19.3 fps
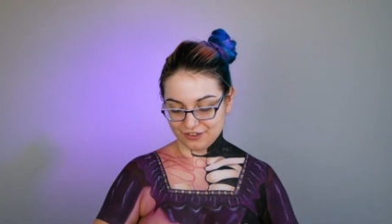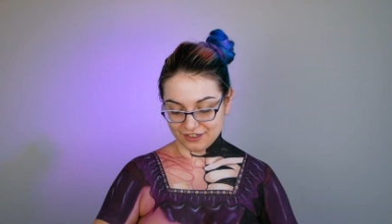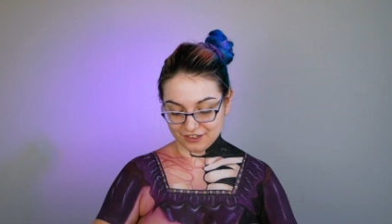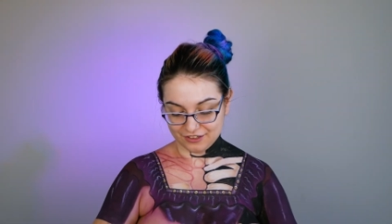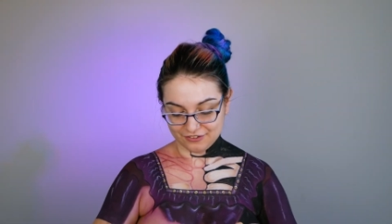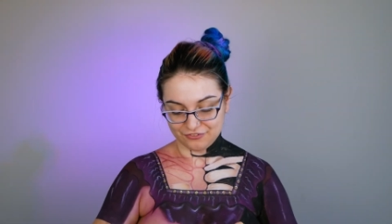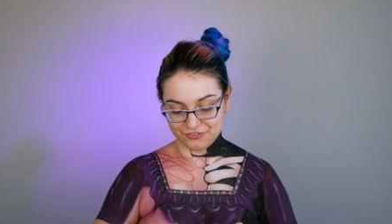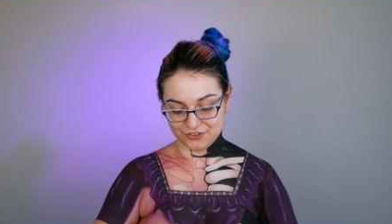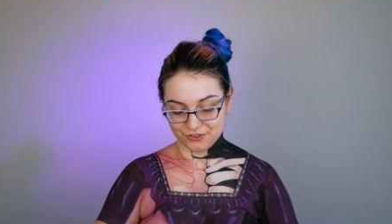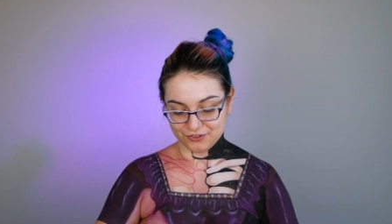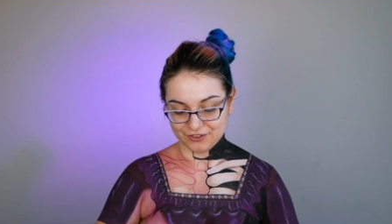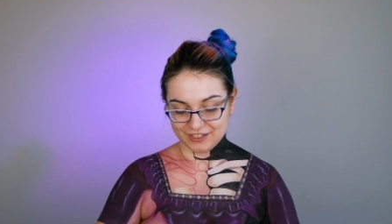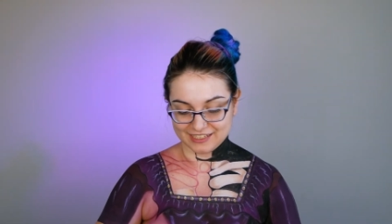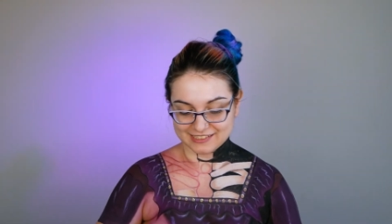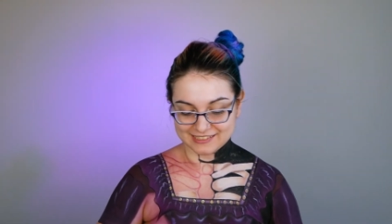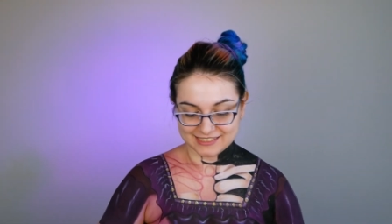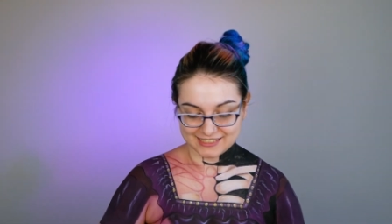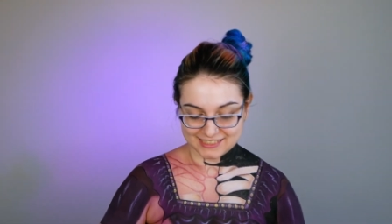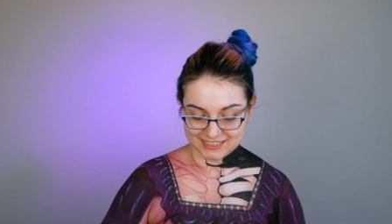if you
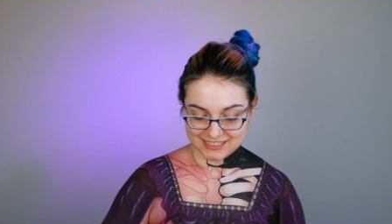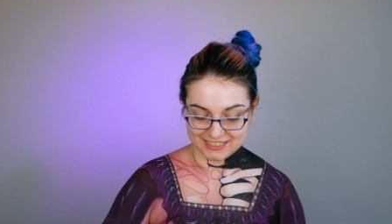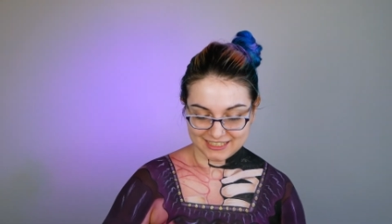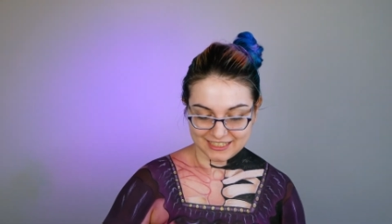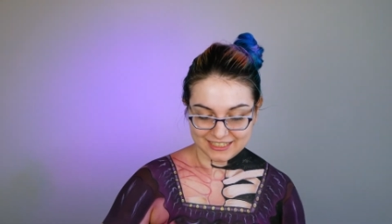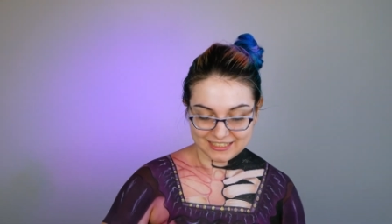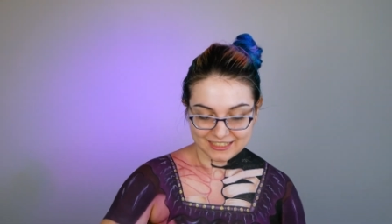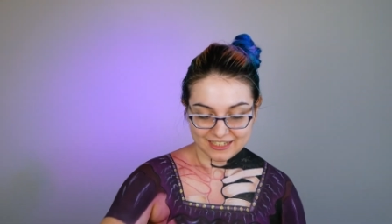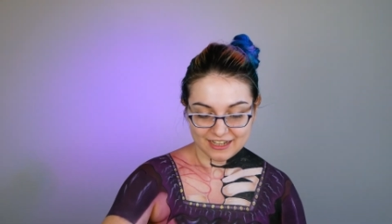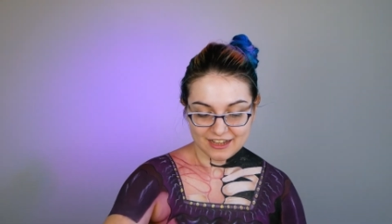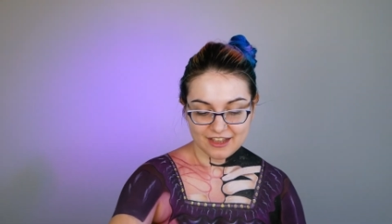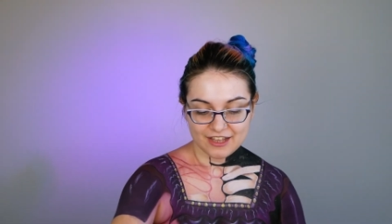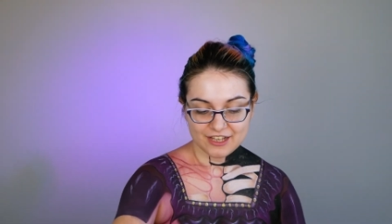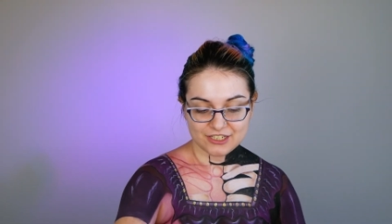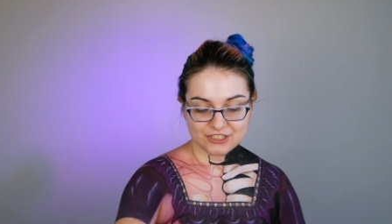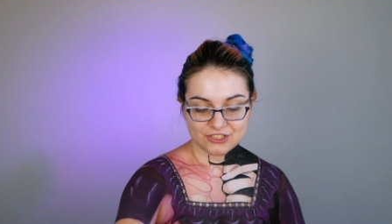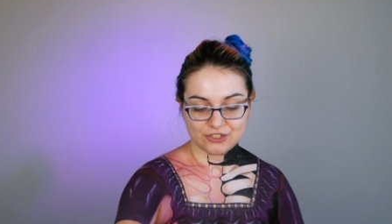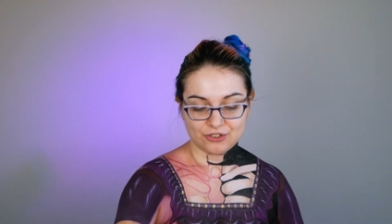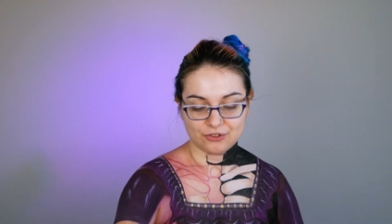can see it.
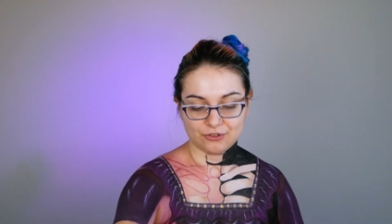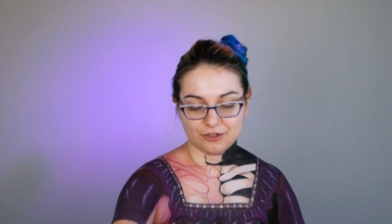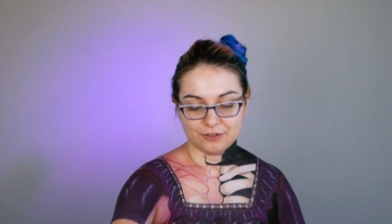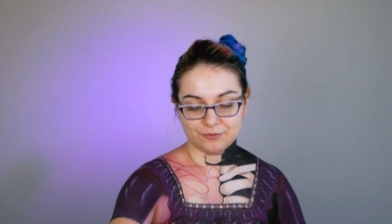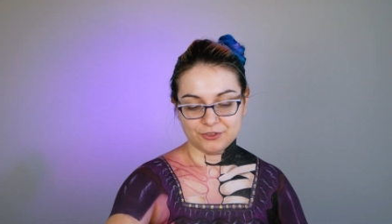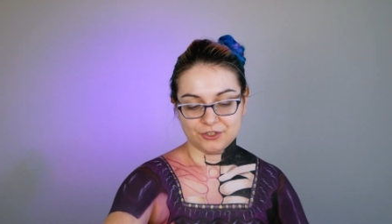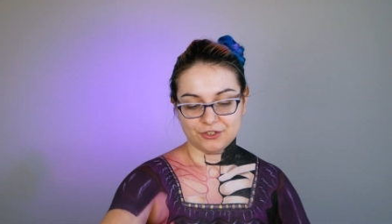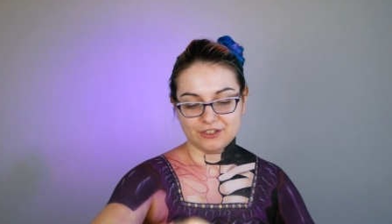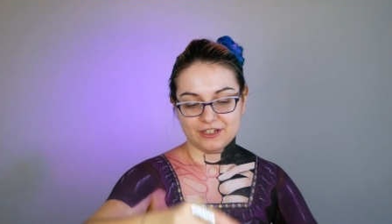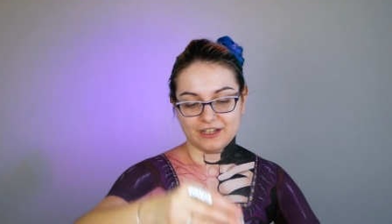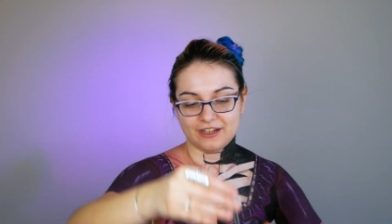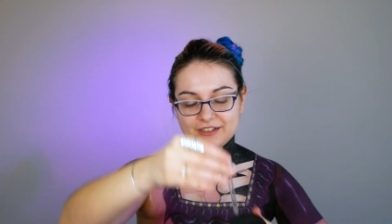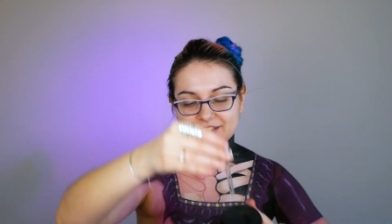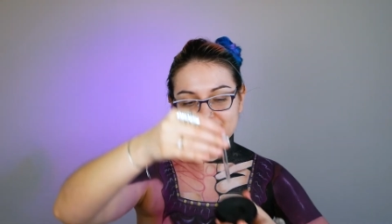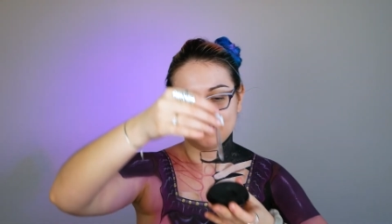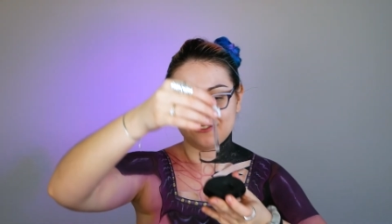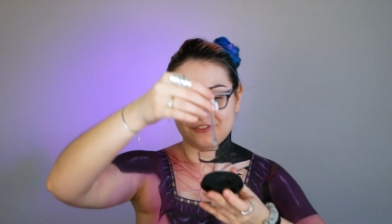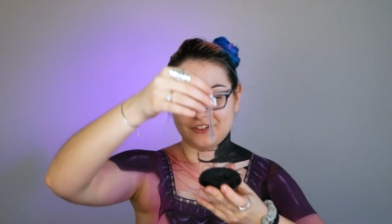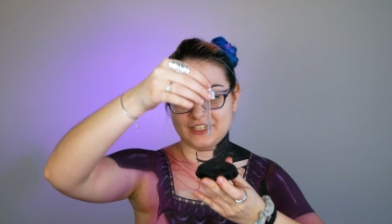So I'm gonna
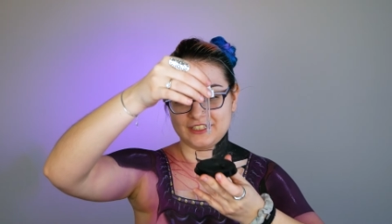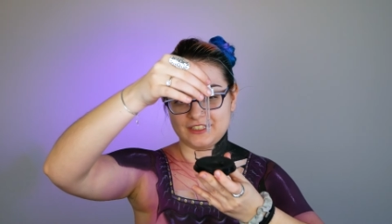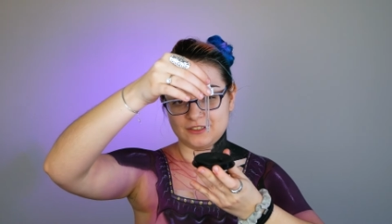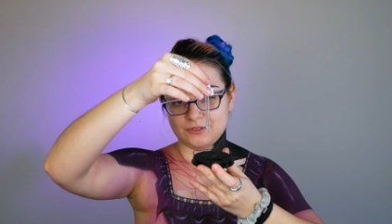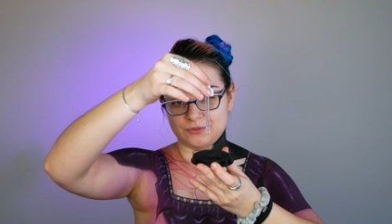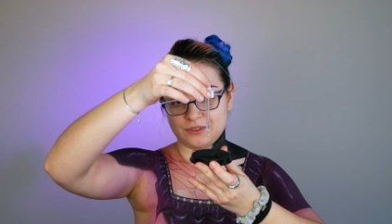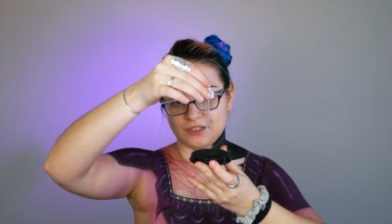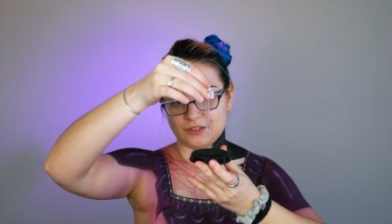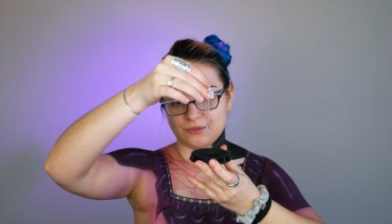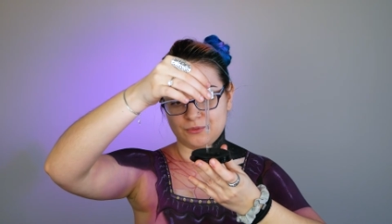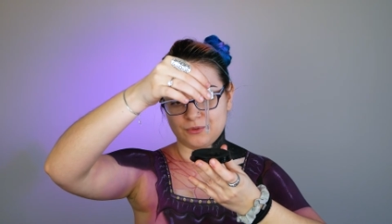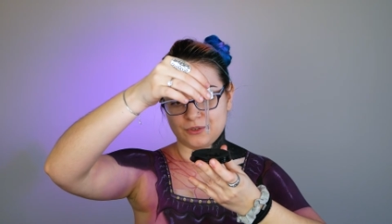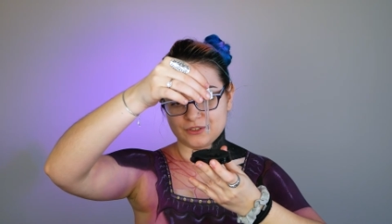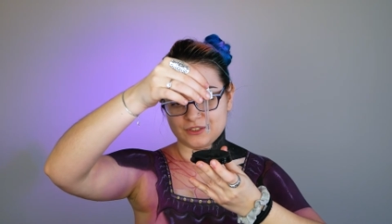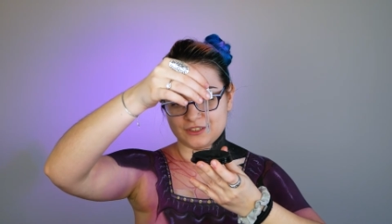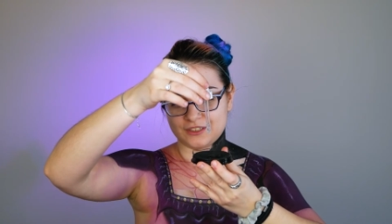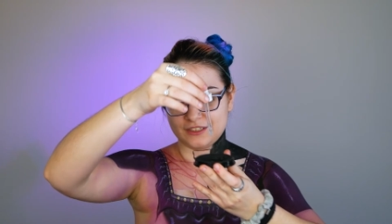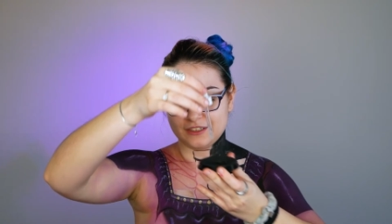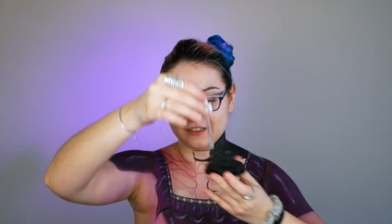activate it with
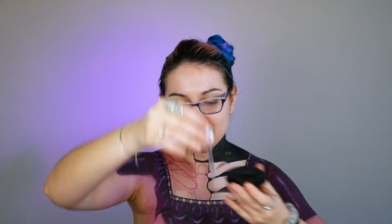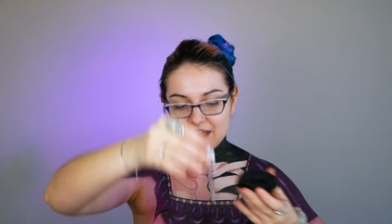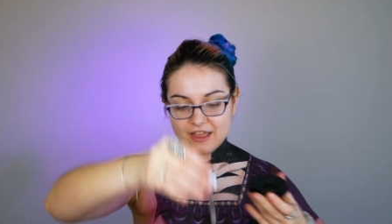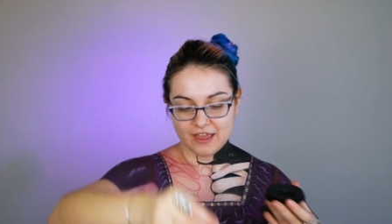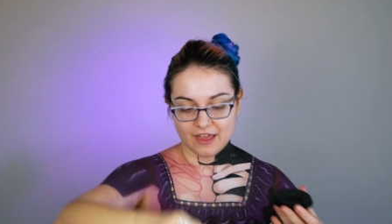water.